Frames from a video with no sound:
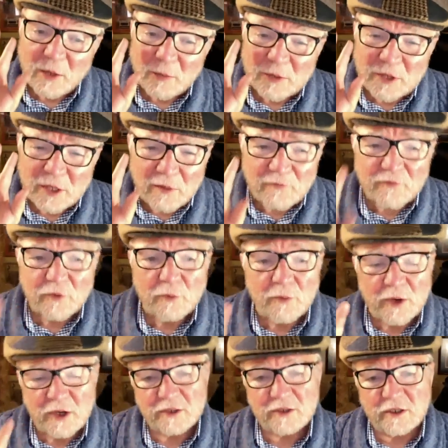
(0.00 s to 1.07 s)
but the
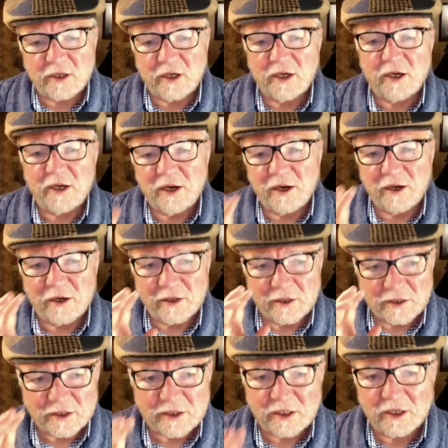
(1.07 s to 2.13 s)
information in there and
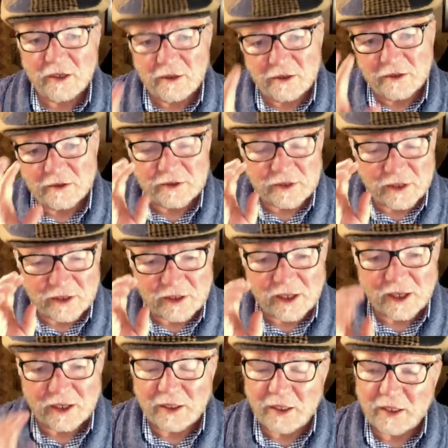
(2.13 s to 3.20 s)
the skills and the
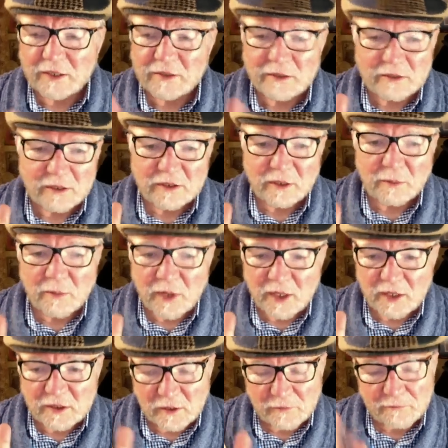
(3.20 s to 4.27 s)
techniques are just
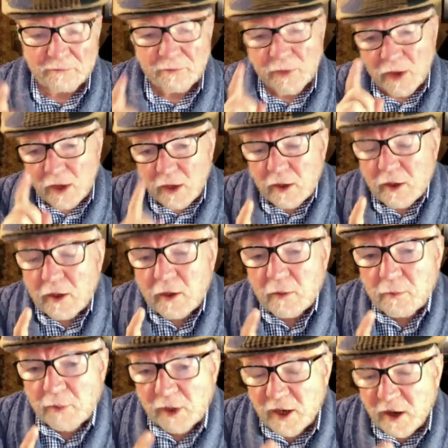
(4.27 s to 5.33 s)
amazing.
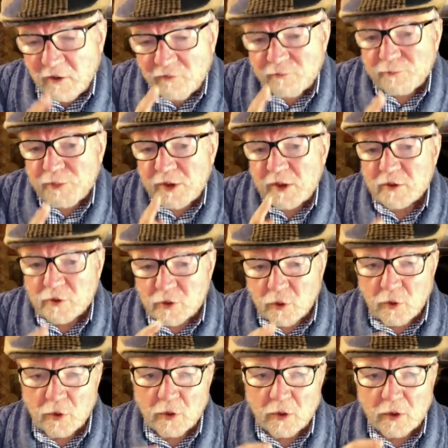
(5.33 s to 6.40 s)
But F.P.
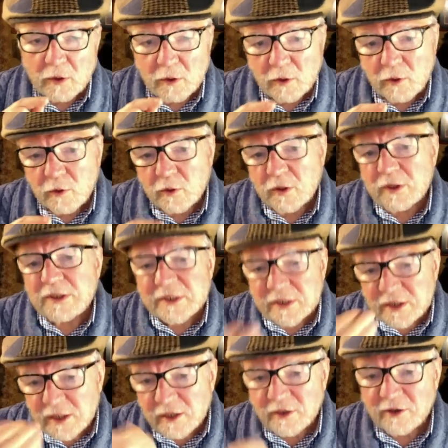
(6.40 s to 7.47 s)
Journe, who
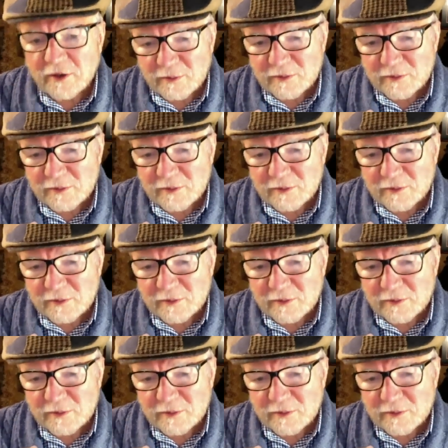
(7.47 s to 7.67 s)
considered